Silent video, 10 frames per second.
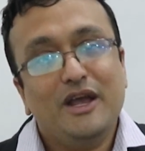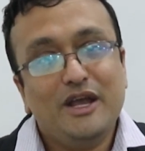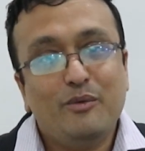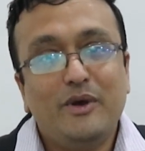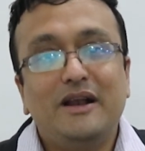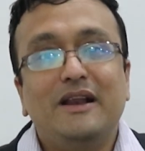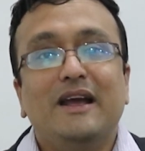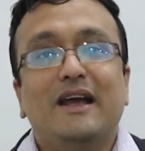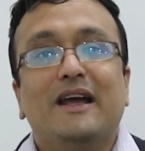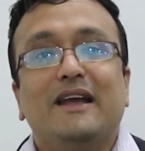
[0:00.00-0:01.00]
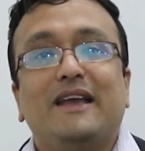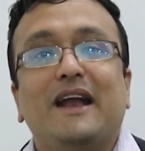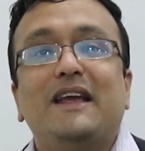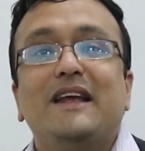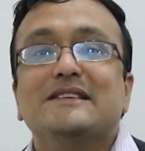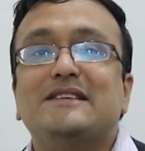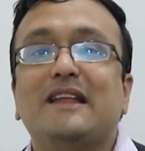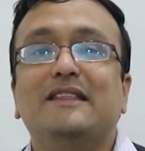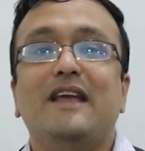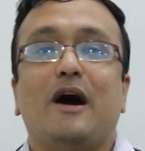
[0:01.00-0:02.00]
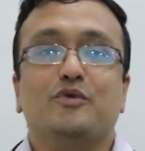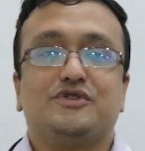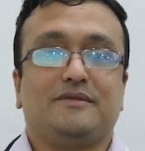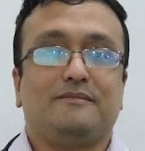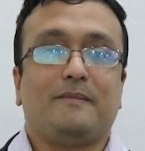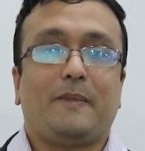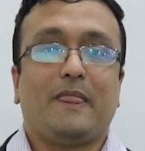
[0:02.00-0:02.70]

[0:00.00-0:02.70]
he will get inside the house.